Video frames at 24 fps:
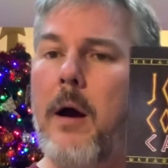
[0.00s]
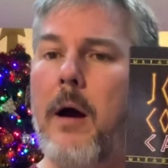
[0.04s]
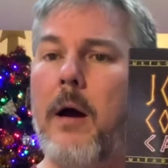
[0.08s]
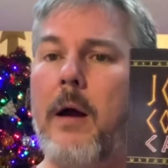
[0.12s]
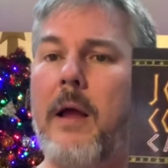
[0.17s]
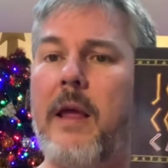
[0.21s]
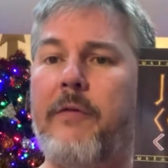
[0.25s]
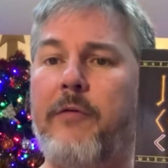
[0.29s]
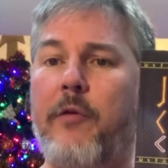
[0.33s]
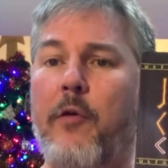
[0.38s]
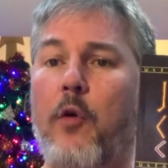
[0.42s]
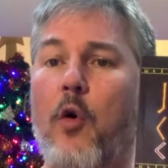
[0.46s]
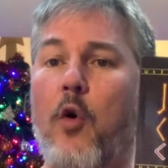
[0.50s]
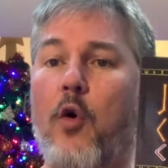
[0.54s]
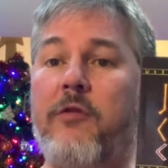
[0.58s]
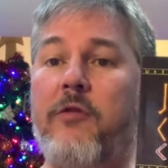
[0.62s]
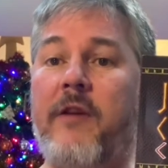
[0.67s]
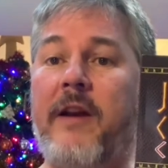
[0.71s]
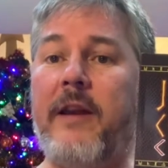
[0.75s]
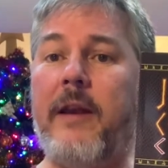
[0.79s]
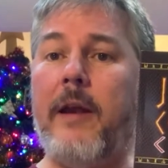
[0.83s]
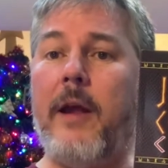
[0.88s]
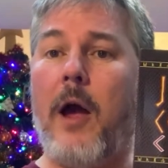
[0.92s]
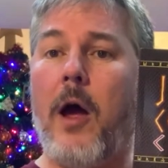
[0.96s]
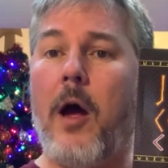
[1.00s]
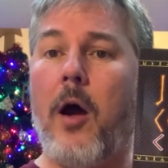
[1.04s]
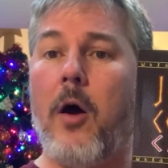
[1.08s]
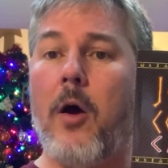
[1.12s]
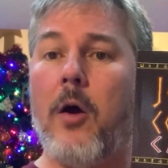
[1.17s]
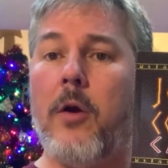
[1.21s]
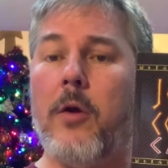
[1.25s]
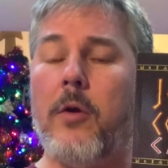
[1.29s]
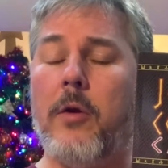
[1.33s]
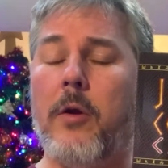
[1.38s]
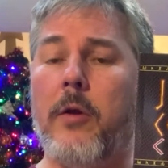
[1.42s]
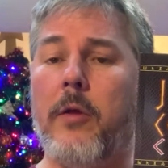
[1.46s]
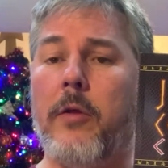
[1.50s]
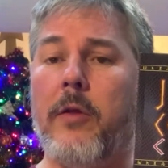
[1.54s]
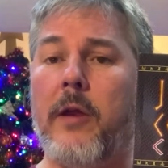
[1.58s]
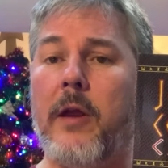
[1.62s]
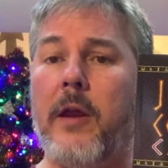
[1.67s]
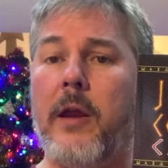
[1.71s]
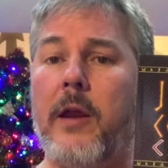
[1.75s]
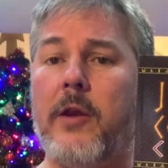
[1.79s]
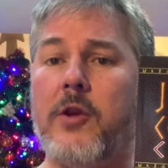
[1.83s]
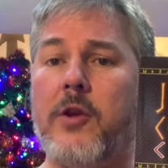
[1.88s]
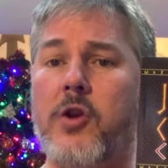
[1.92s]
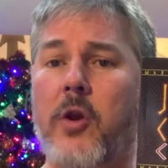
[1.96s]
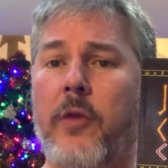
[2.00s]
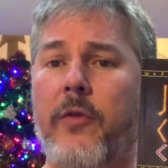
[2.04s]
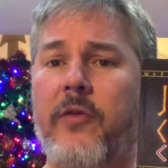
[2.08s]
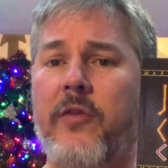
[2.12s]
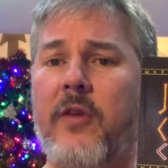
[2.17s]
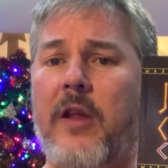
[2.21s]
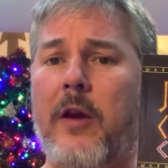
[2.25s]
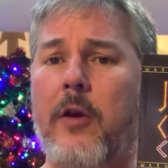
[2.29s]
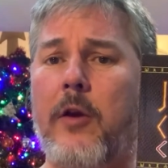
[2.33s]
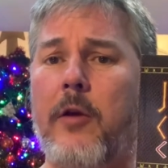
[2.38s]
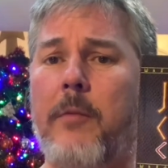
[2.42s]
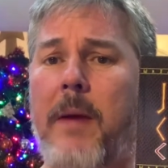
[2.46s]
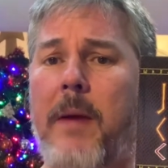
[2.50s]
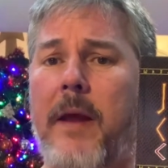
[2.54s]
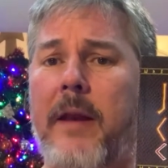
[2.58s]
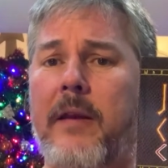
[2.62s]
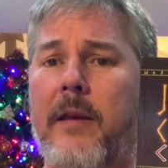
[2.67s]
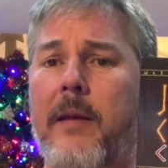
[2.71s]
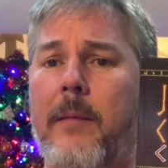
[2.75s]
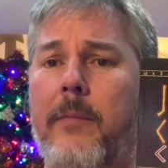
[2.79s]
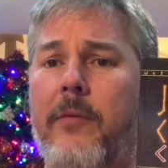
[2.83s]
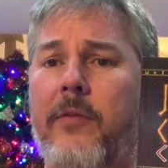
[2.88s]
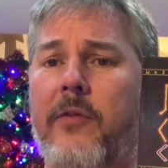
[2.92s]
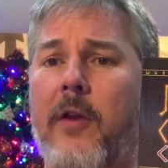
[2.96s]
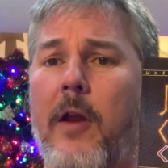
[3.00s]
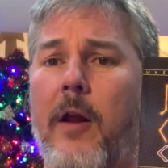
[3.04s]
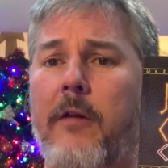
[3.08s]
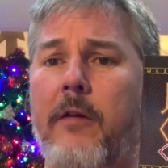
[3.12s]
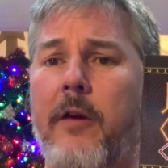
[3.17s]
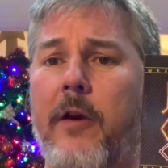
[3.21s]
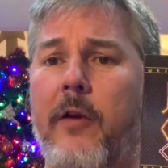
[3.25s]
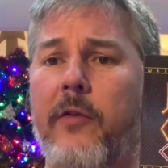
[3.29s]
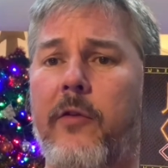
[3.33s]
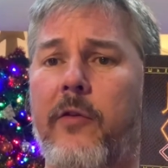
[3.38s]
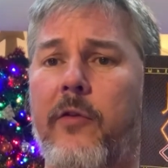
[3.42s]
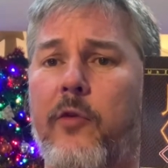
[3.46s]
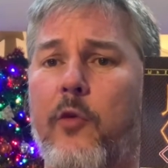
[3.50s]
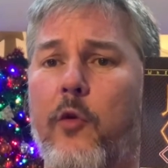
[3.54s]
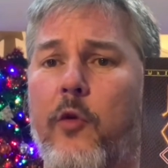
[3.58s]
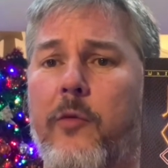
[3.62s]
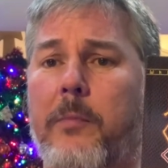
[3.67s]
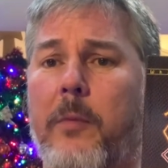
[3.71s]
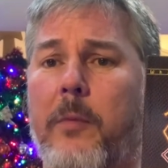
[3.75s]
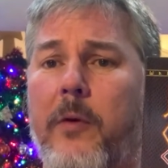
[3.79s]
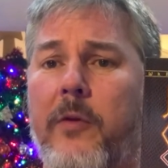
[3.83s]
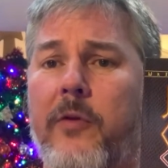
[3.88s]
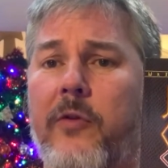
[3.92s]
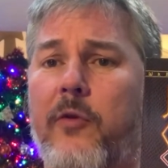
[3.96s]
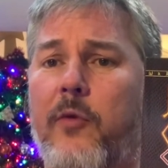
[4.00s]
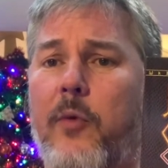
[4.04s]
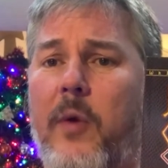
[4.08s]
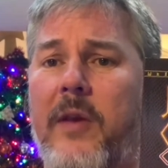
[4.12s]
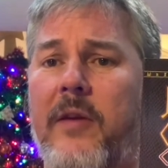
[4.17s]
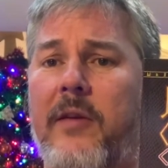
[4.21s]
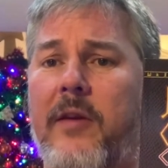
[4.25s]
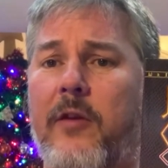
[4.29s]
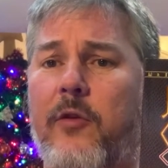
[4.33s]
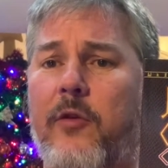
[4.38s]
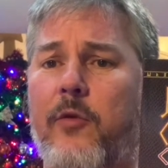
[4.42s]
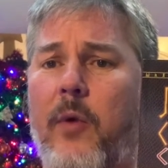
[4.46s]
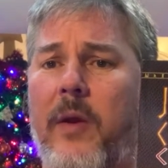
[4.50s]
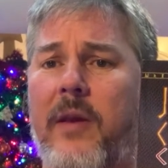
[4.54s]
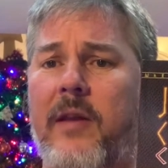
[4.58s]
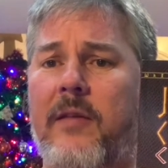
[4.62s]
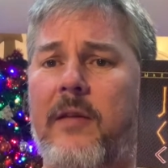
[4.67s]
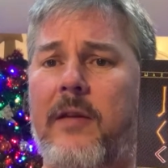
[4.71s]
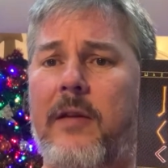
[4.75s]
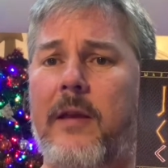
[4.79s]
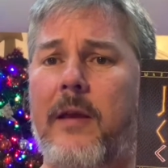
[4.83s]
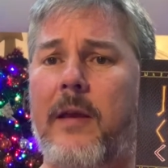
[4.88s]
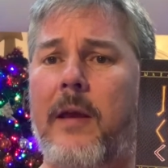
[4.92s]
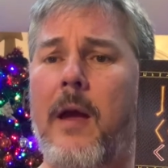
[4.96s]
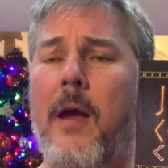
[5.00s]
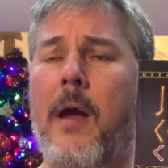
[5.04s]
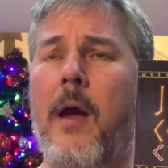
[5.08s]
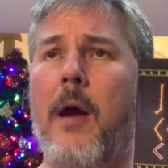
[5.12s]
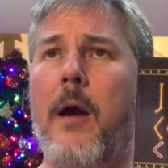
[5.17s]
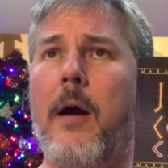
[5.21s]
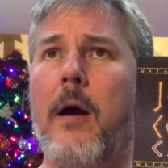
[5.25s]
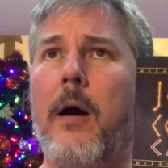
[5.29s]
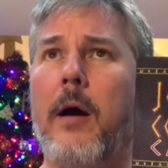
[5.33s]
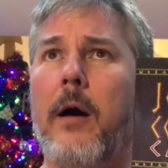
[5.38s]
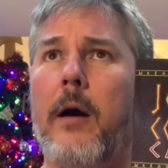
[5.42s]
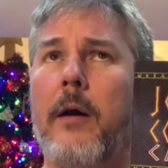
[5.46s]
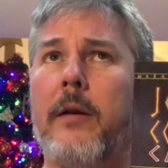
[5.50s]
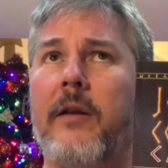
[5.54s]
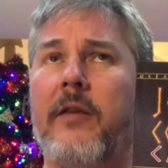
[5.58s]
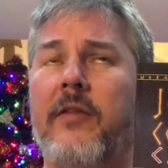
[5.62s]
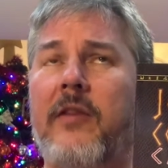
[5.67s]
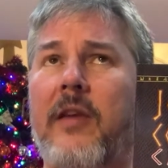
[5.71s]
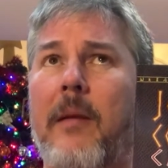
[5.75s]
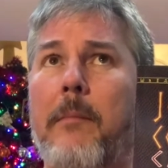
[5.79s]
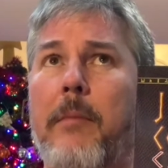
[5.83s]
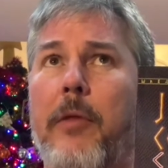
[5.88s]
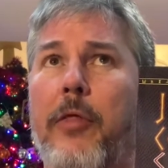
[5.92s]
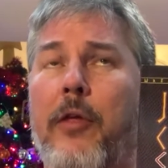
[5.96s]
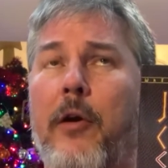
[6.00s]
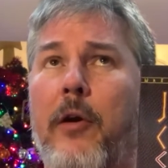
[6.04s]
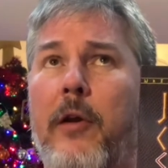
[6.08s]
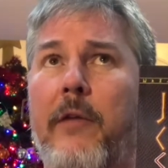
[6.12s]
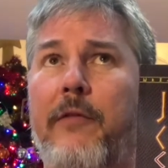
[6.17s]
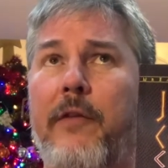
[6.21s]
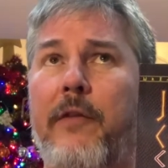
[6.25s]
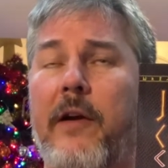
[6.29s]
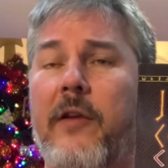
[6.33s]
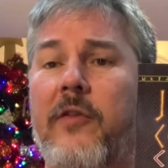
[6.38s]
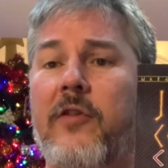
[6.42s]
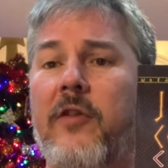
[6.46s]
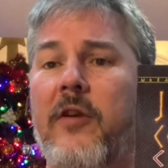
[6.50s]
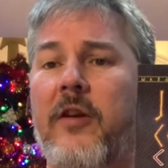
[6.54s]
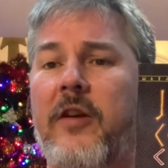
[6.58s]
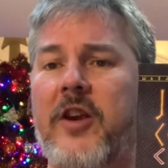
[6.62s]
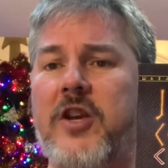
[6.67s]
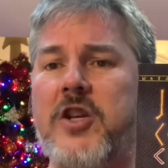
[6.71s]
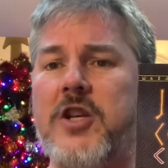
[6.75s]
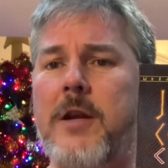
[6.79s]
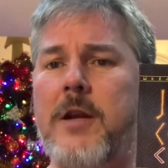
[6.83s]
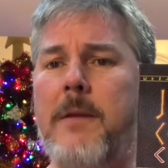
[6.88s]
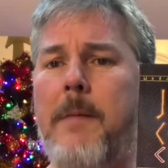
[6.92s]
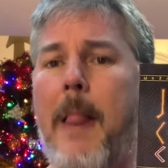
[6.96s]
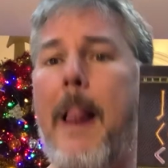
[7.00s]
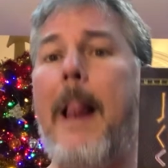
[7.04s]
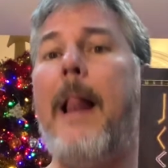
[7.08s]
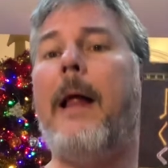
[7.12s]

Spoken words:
If you already own the Jonstown Compendium Scenarios and Sourcebooks 2020 December 31st edition,